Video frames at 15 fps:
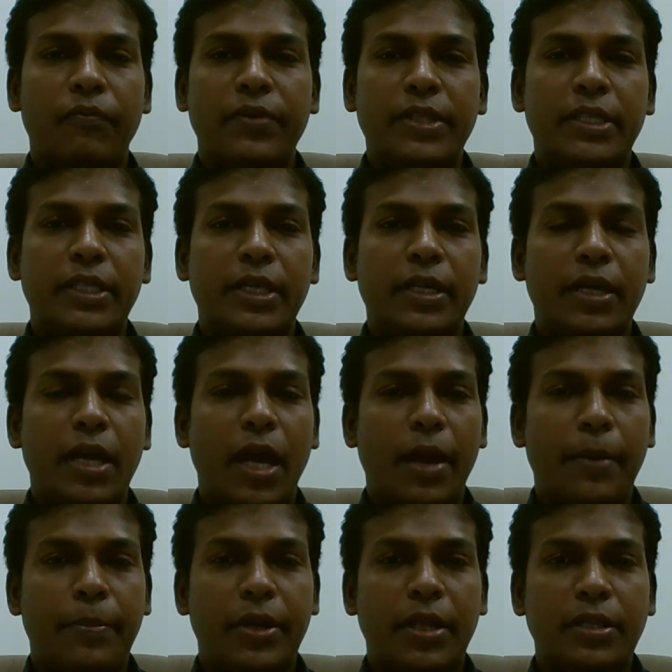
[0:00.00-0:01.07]
With the
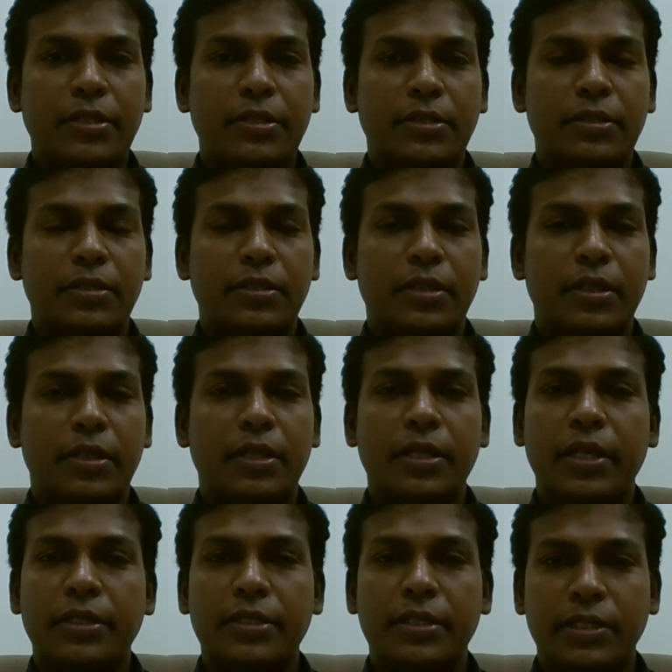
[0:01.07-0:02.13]
happenings, the
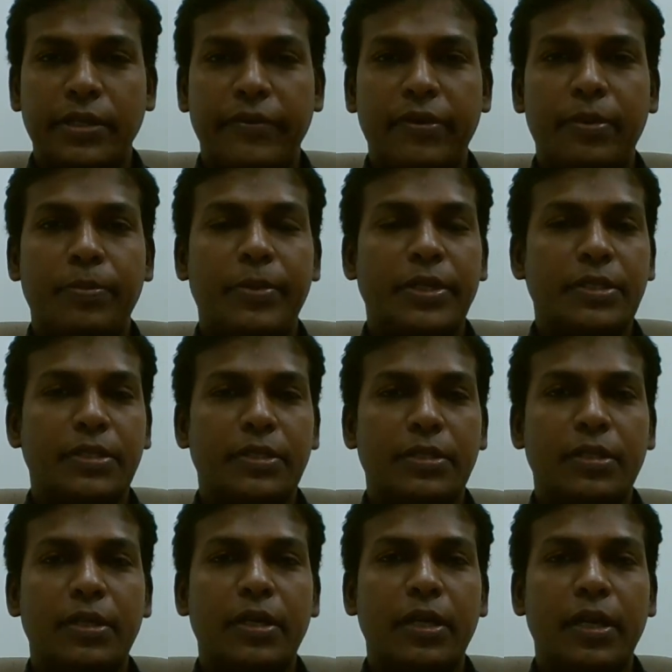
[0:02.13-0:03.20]
recent developments
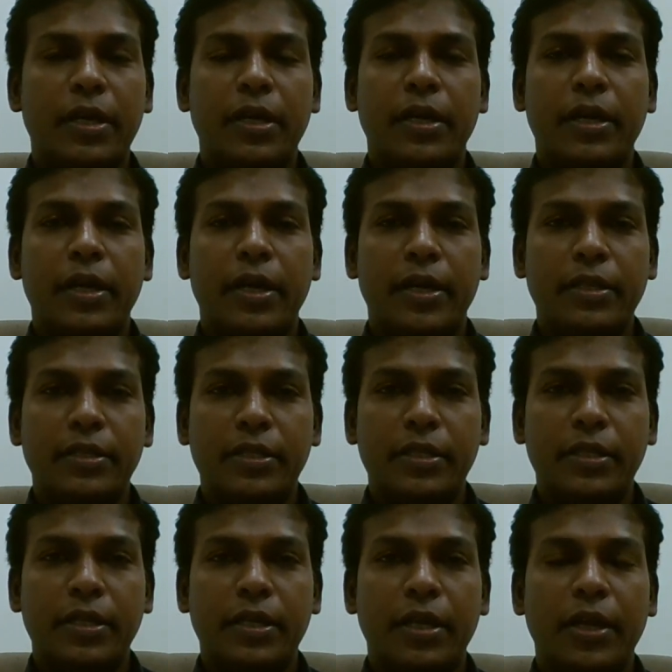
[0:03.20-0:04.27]
in
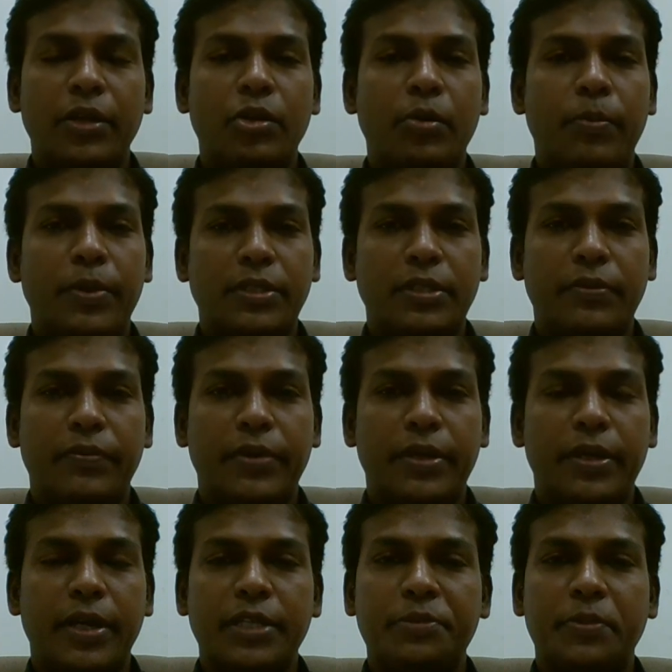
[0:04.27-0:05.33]
the Indo-Pacific,
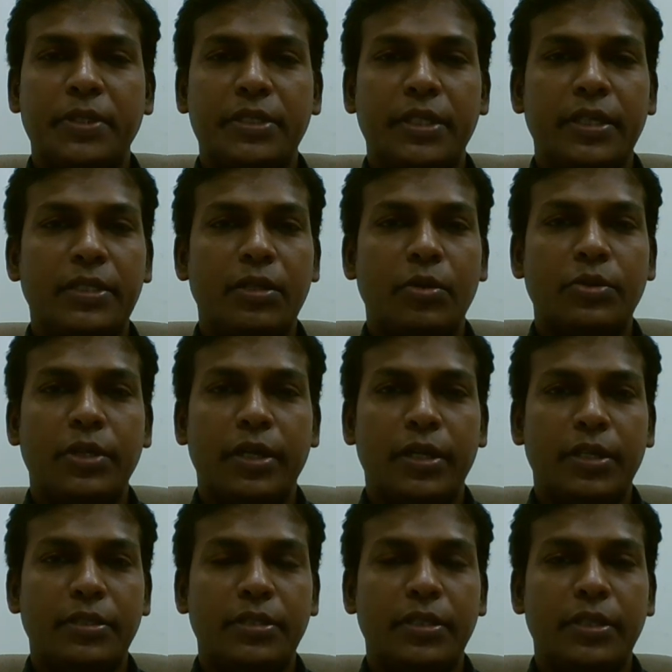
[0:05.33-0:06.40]
especially South
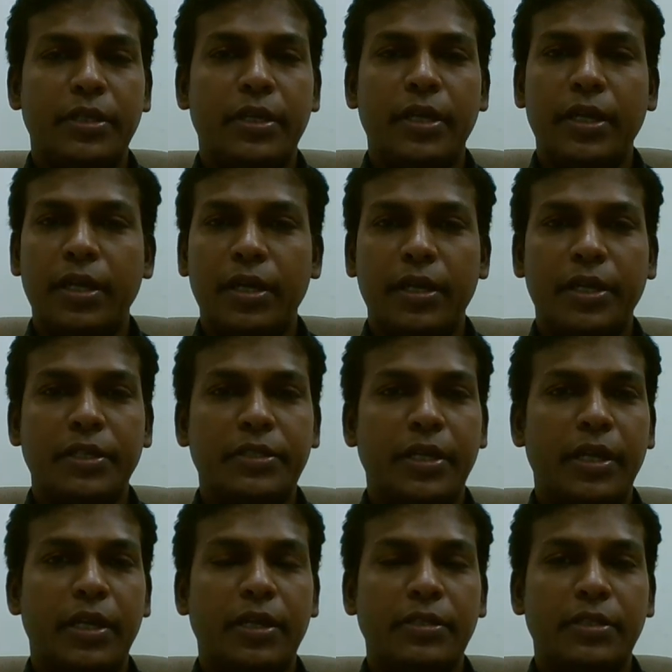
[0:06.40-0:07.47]
China Sea, East
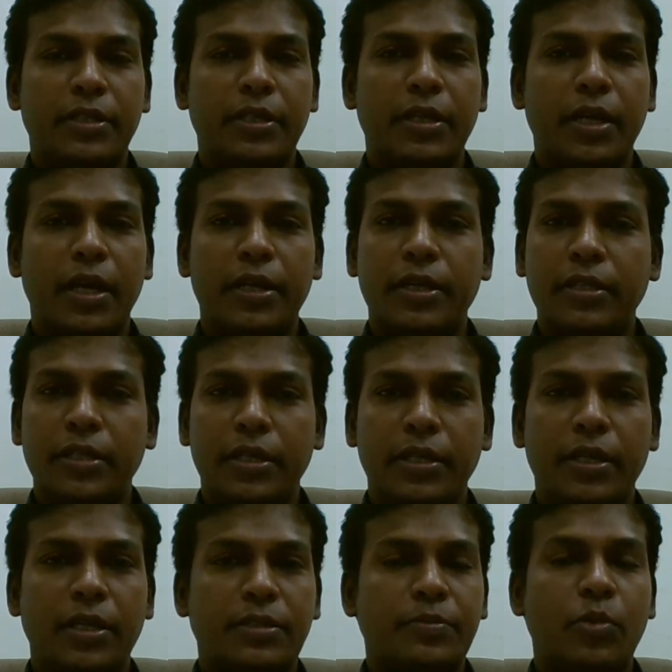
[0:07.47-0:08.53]
China Sea, and in the
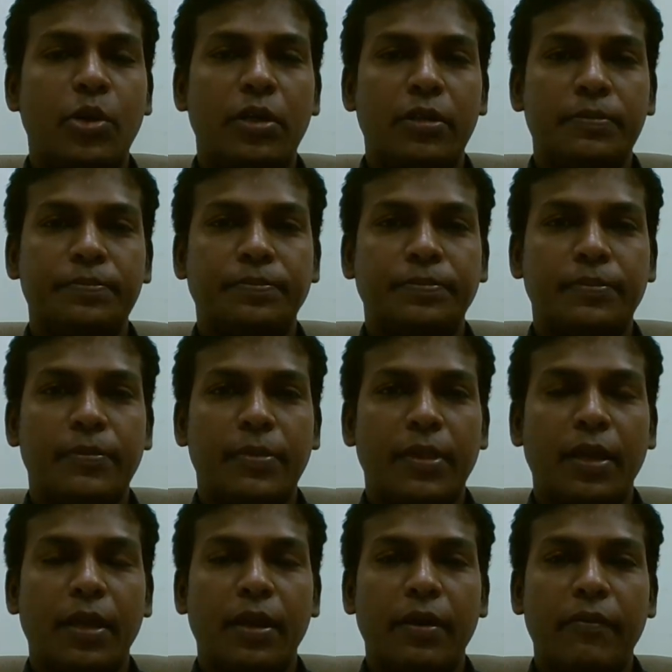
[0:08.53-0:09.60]
India's border,
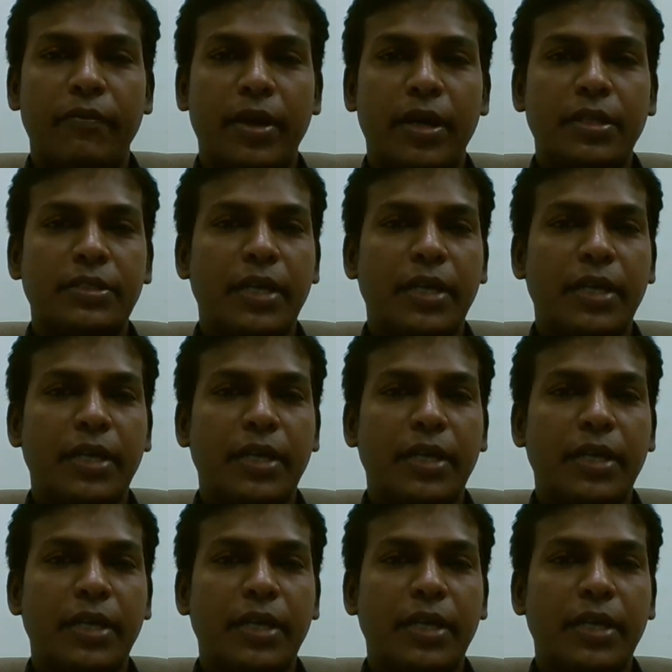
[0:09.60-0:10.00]
where